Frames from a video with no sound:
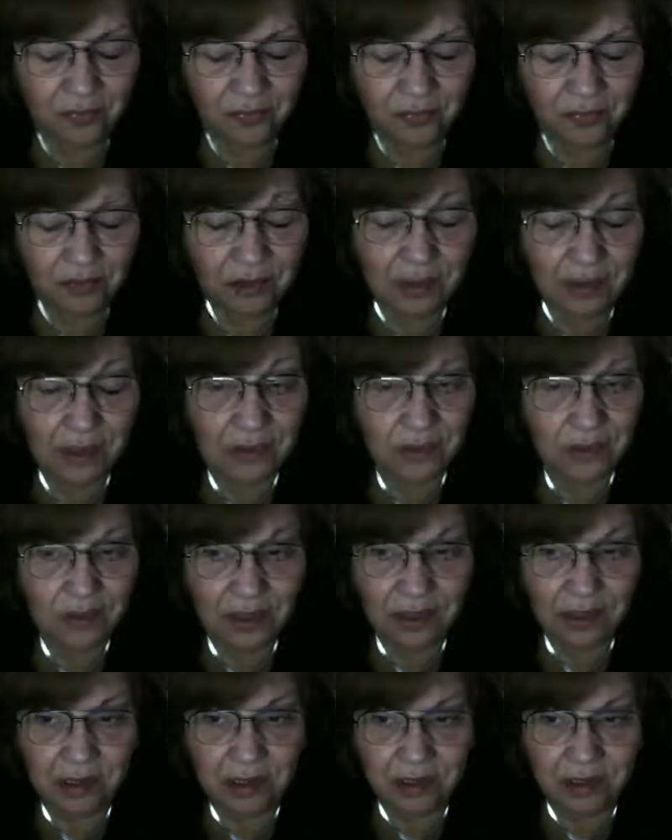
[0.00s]

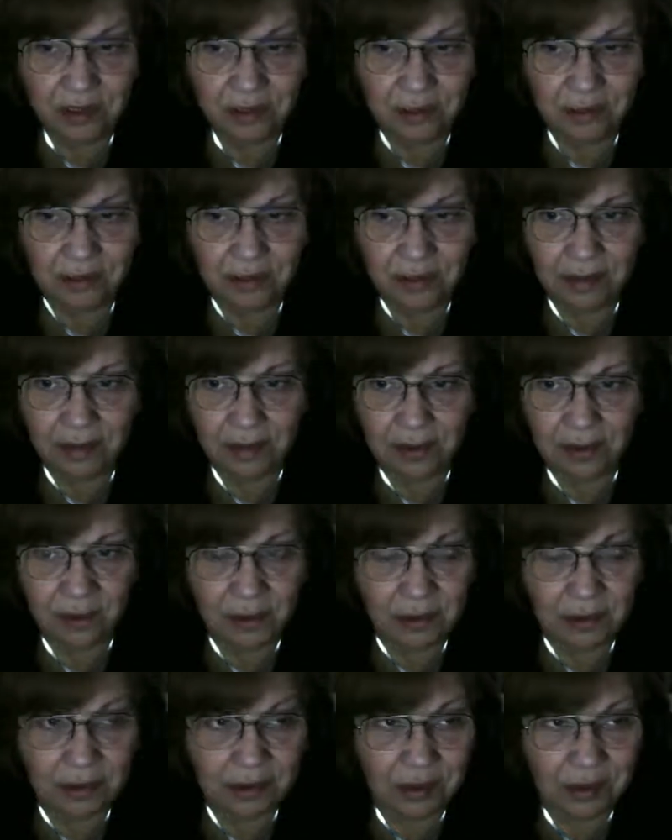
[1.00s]
literally laid down
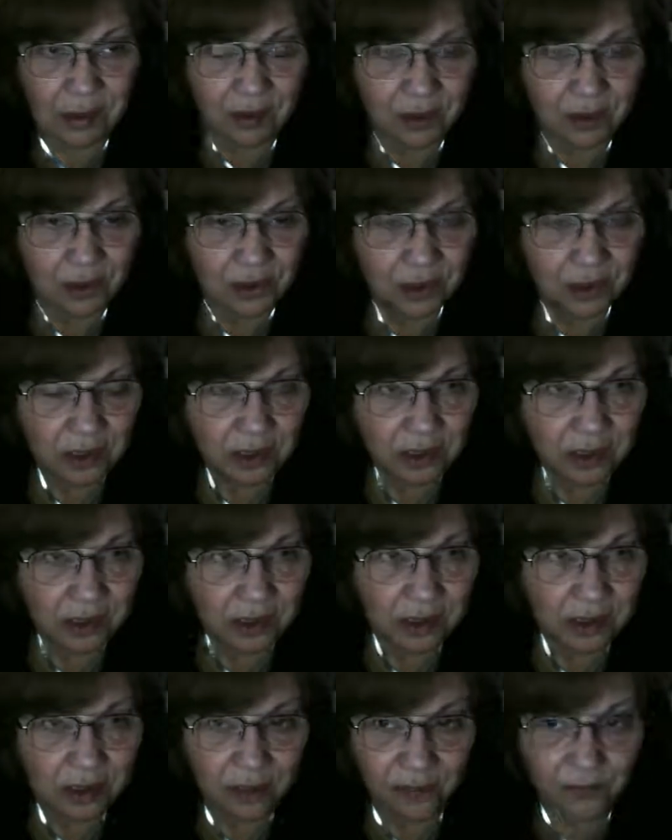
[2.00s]
on the couch,
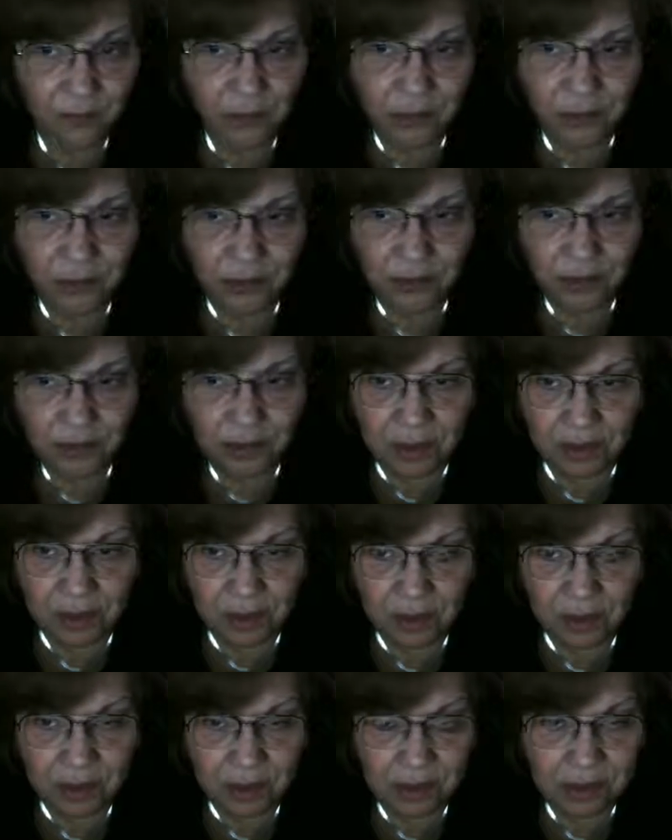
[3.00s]
slept for another 90
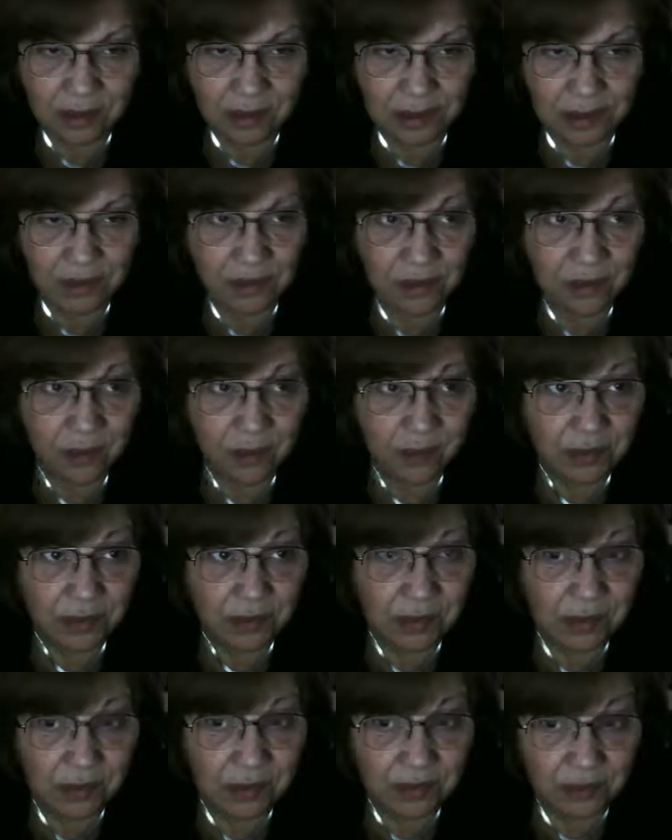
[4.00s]
minutes, and the dream
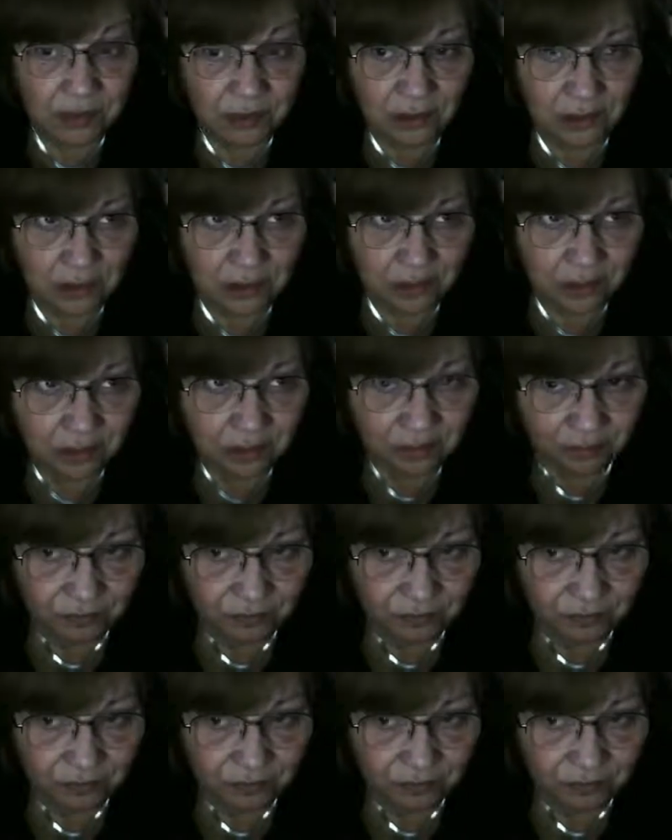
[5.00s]
continued.